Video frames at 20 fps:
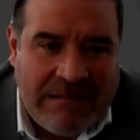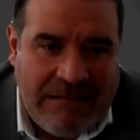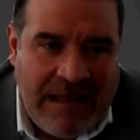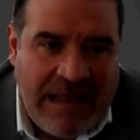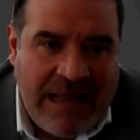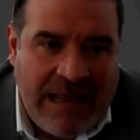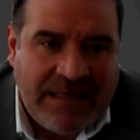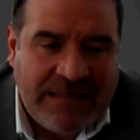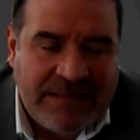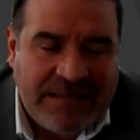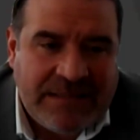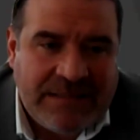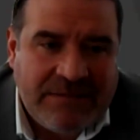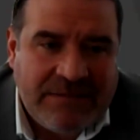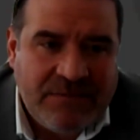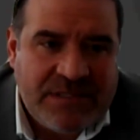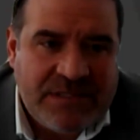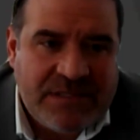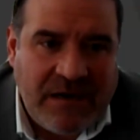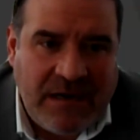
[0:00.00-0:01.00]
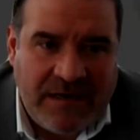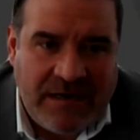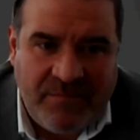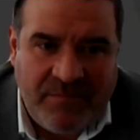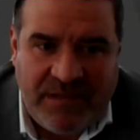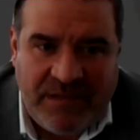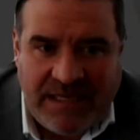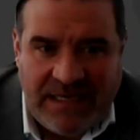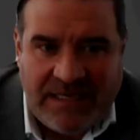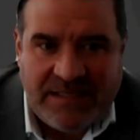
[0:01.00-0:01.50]
client was
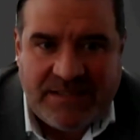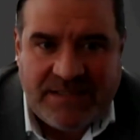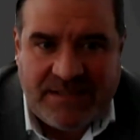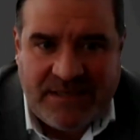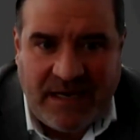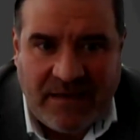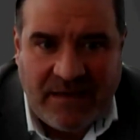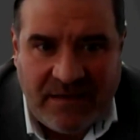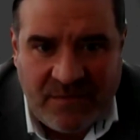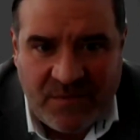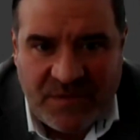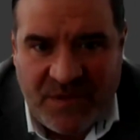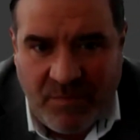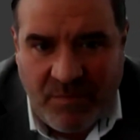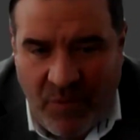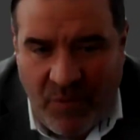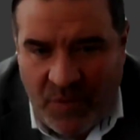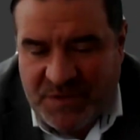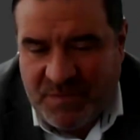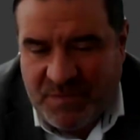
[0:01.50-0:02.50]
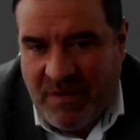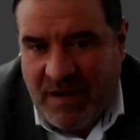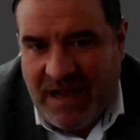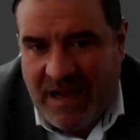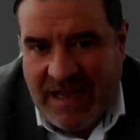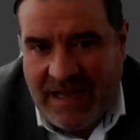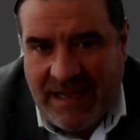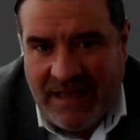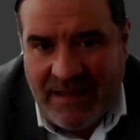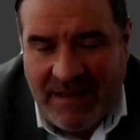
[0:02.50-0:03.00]
contemplating a sale and was approached by
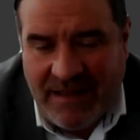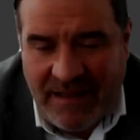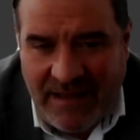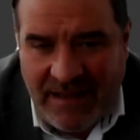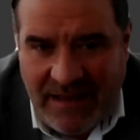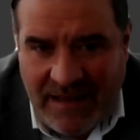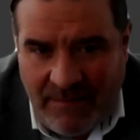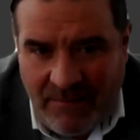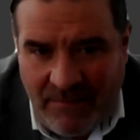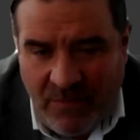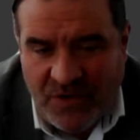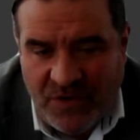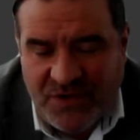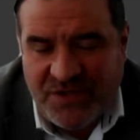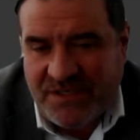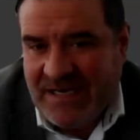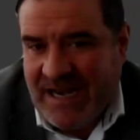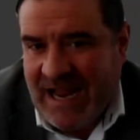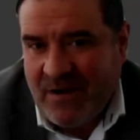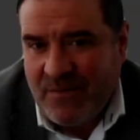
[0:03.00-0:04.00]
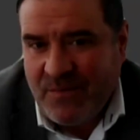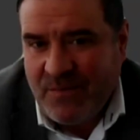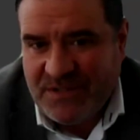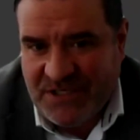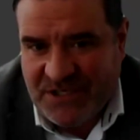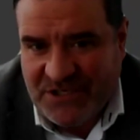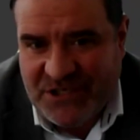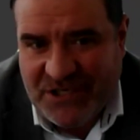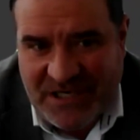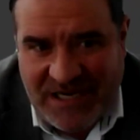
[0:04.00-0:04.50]
a mergers and
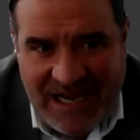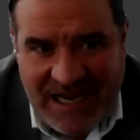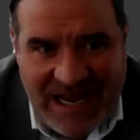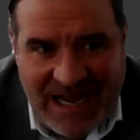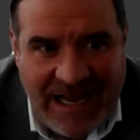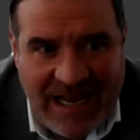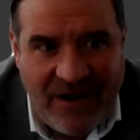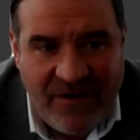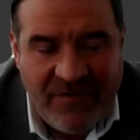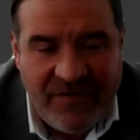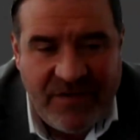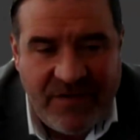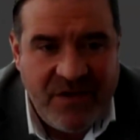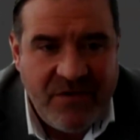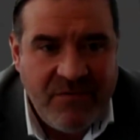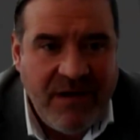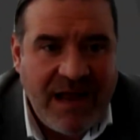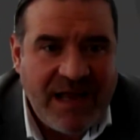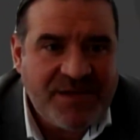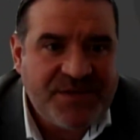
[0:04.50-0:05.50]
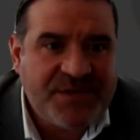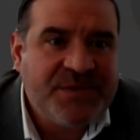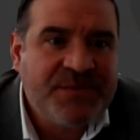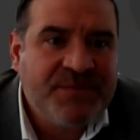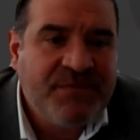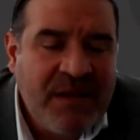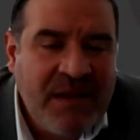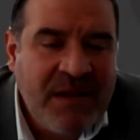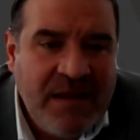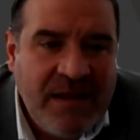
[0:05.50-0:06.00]
acquisition guy out of the US.
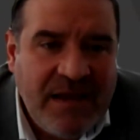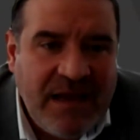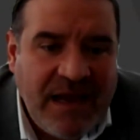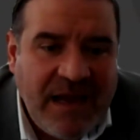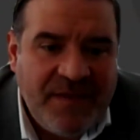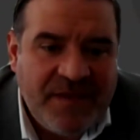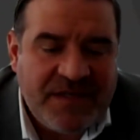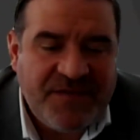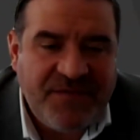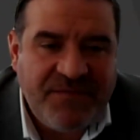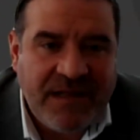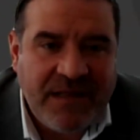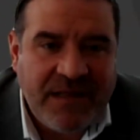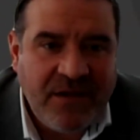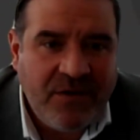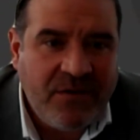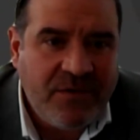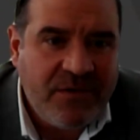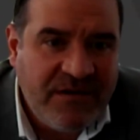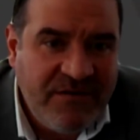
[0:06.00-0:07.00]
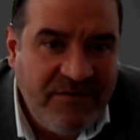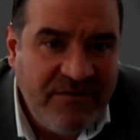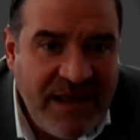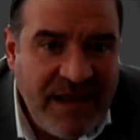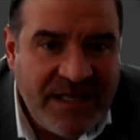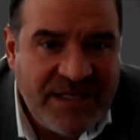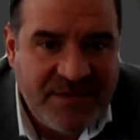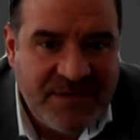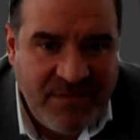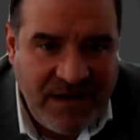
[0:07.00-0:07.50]
And this fellow
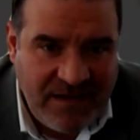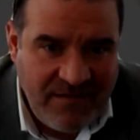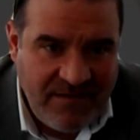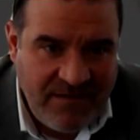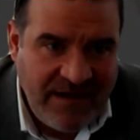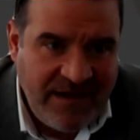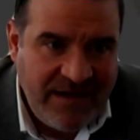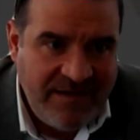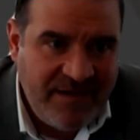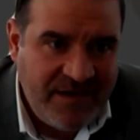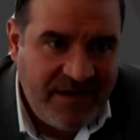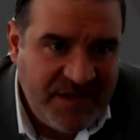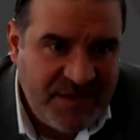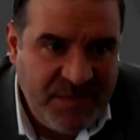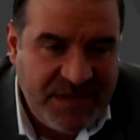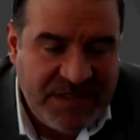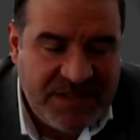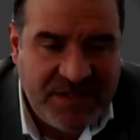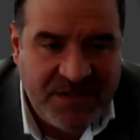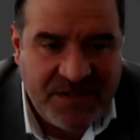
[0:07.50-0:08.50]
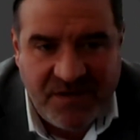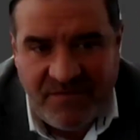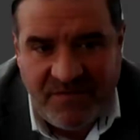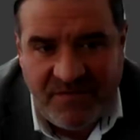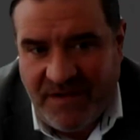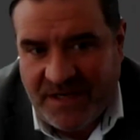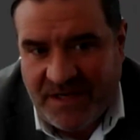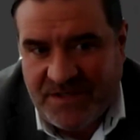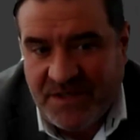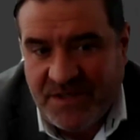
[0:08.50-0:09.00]
convinced my client that his business could
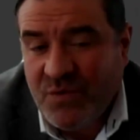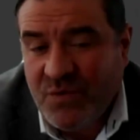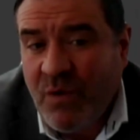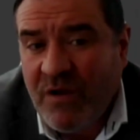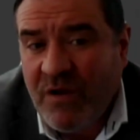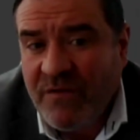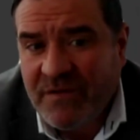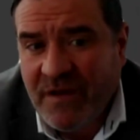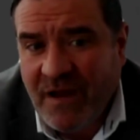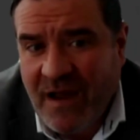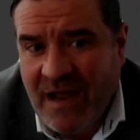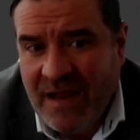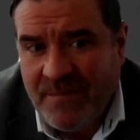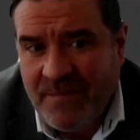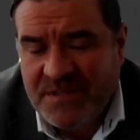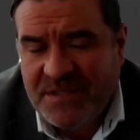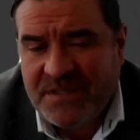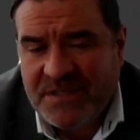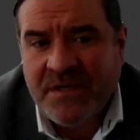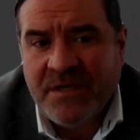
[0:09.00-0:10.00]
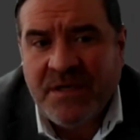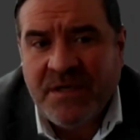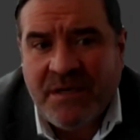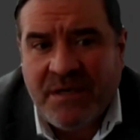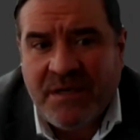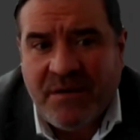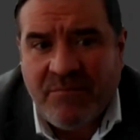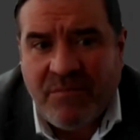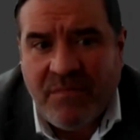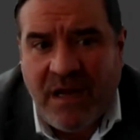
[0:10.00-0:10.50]
fetch a 12 times
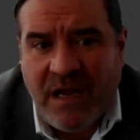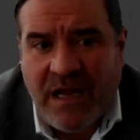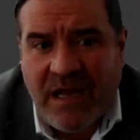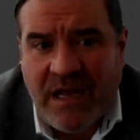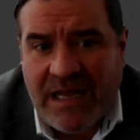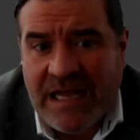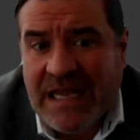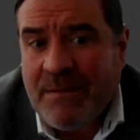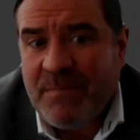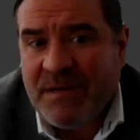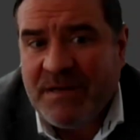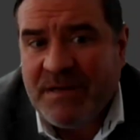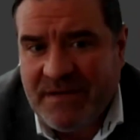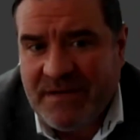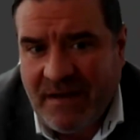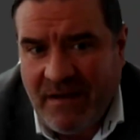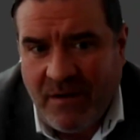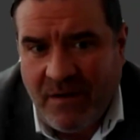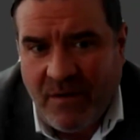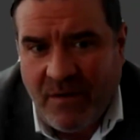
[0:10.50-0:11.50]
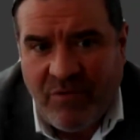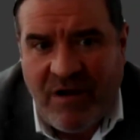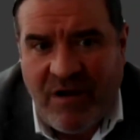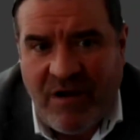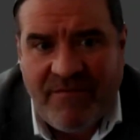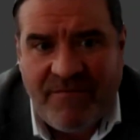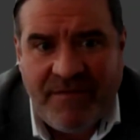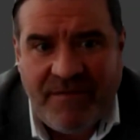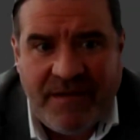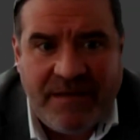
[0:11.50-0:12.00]
EBITDA or
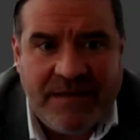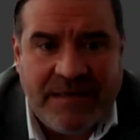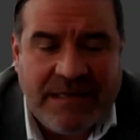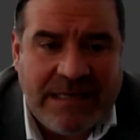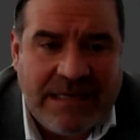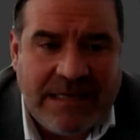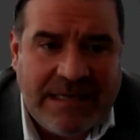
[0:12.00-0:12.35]
profit